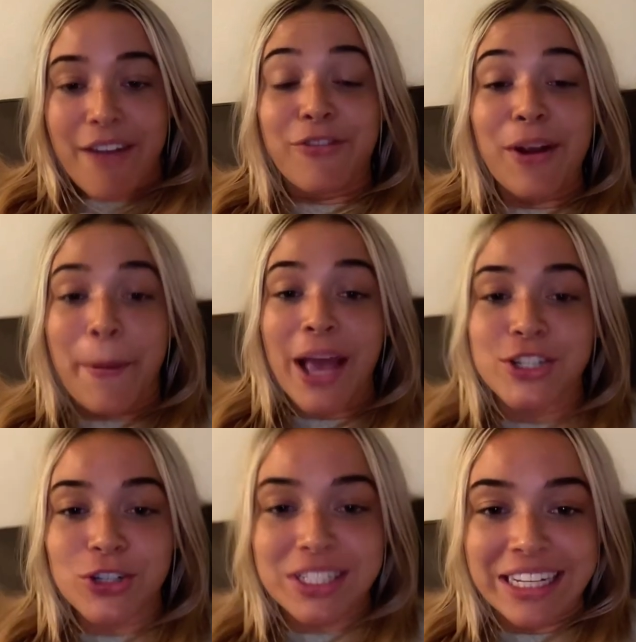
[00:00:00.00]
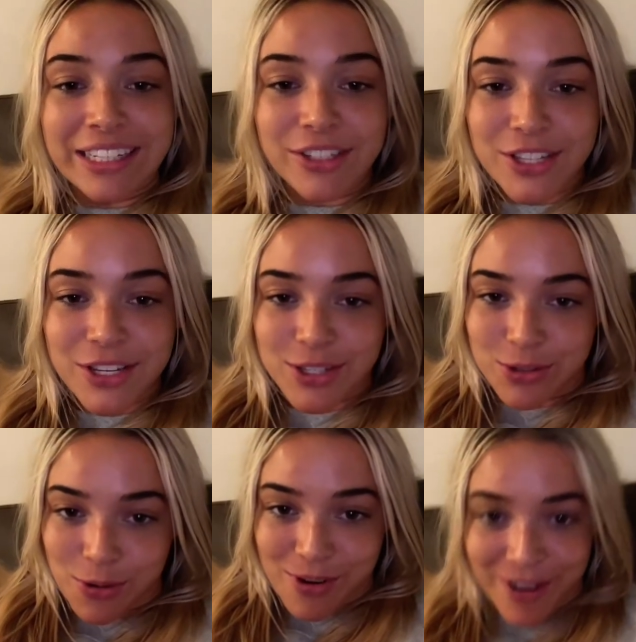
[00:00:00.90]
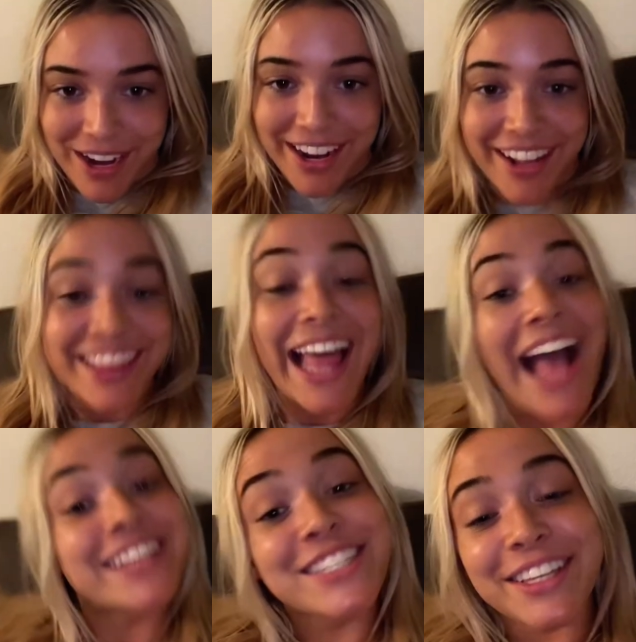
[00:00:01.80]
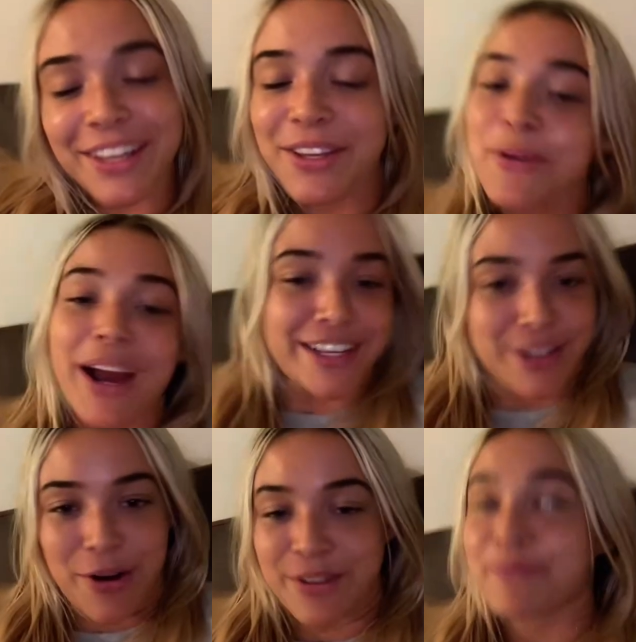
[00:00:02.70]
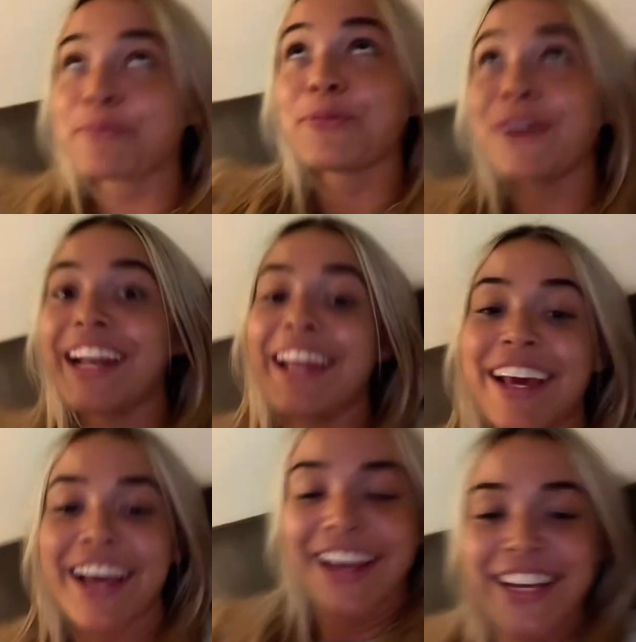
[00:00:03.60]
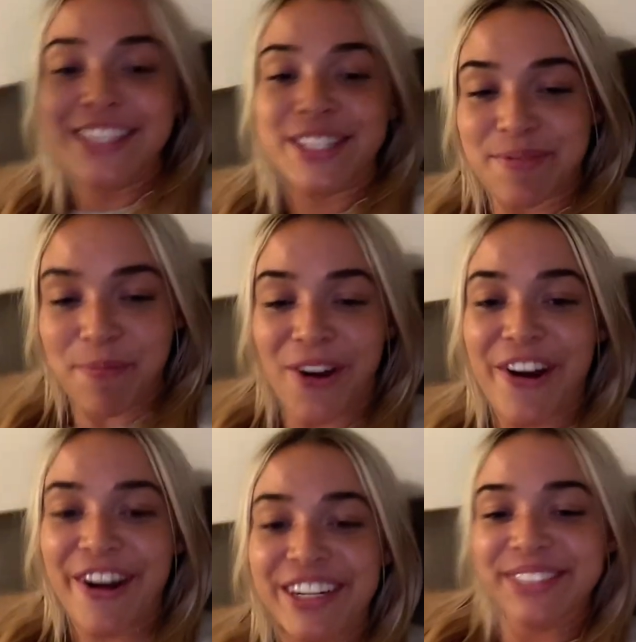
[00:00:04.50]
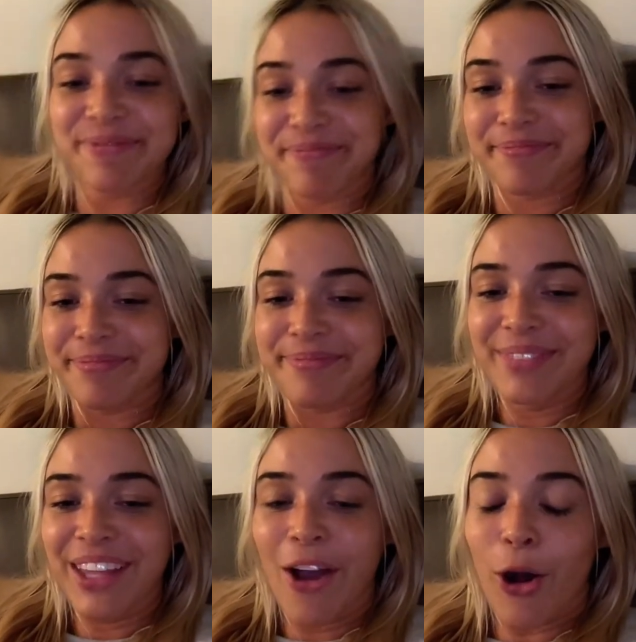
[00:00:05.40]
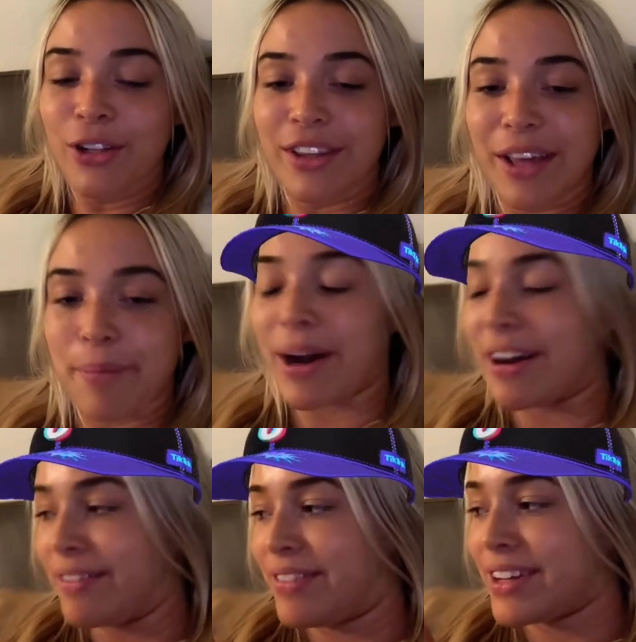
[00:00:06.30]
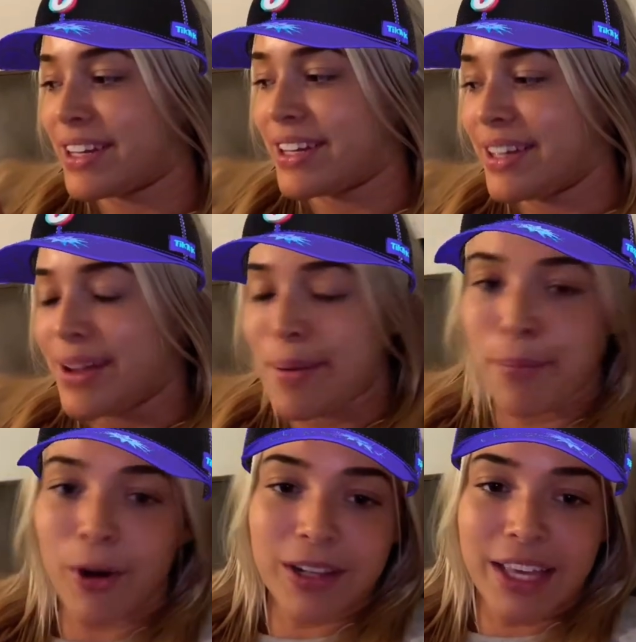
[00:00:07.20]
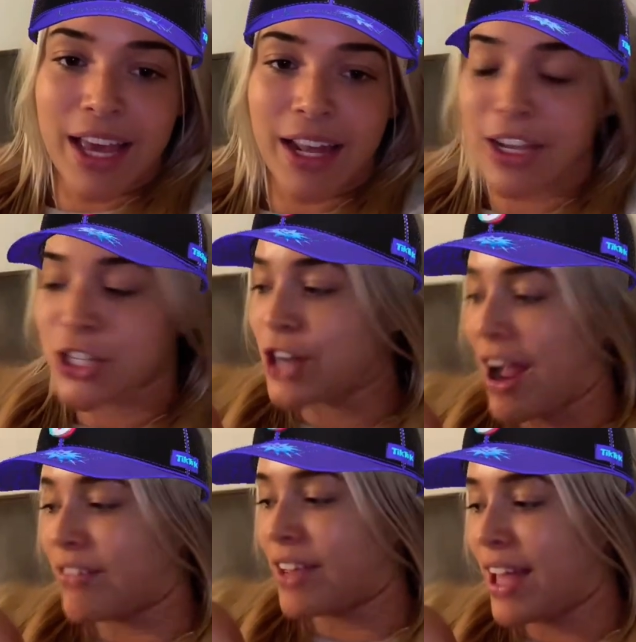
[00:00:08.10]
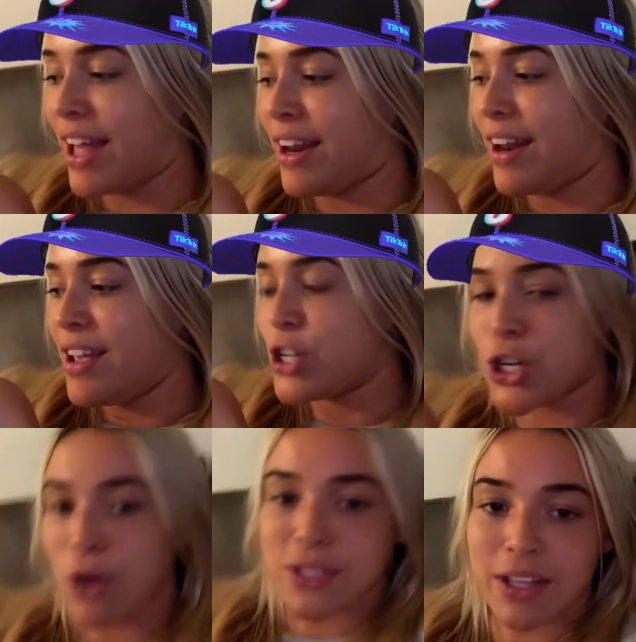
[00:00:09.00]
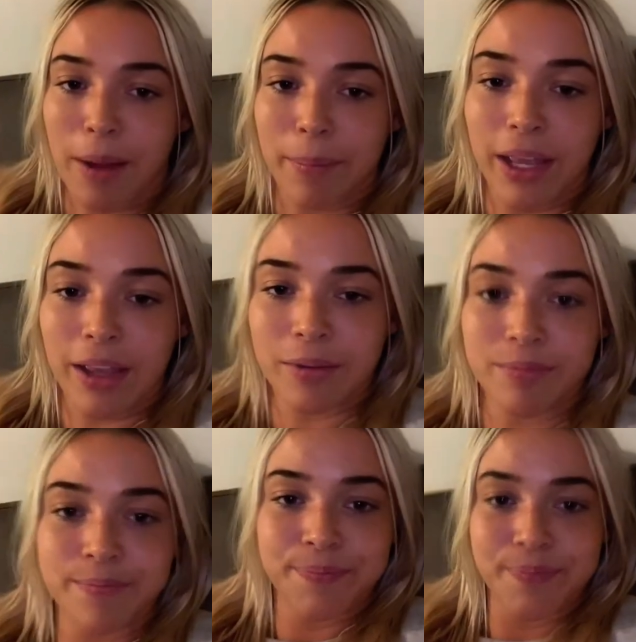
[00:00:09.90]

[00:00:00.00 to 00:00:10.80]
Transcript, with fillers: Every picture tells a story. That's you guys are witty, smart, all of the above. Brilliant, extravagant, show-stopping.